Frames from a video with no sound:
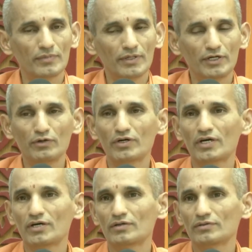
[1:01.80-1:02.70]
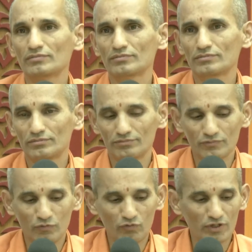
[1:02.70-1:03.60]
He did not
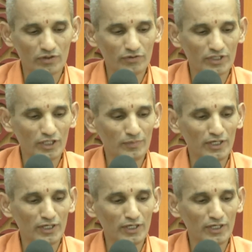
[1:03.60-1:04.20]
want to keep